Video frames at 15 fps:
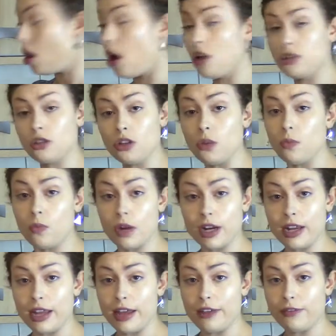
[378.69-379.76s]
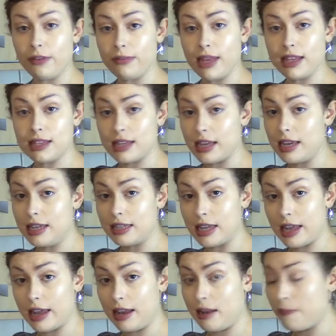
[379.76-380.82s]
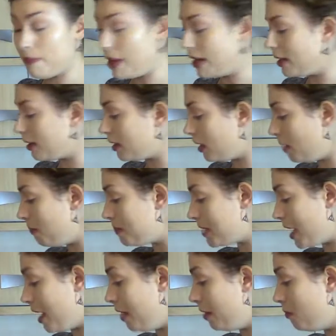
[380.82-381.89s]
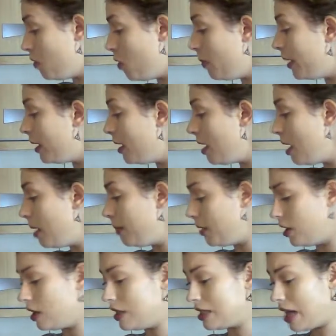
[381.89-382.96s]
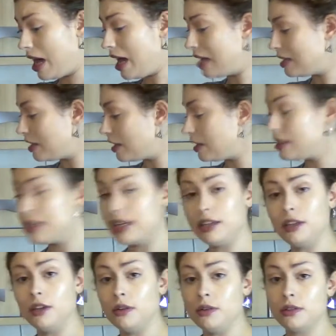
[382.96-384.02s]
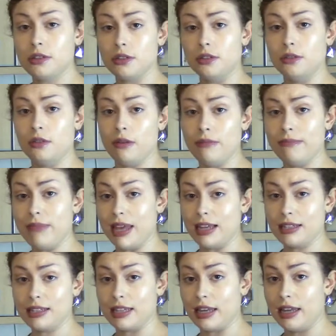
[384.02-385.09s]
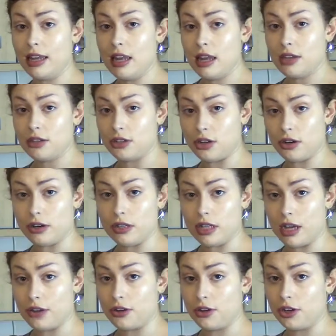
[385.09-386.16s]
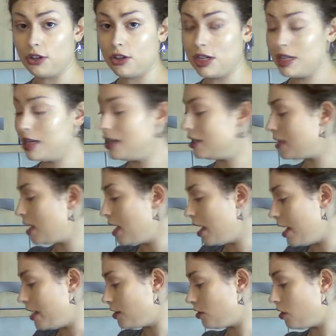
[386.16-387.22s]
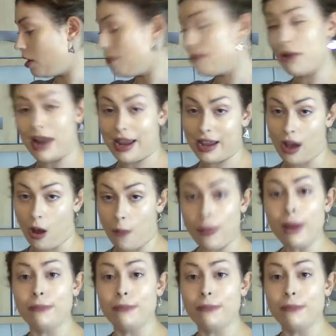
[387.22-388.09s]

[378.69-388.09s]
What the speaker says: Also, don't worry if your mince is in big clumps at the moment, because as you continue to mix it, stir in the other ingredients, it's going to break up.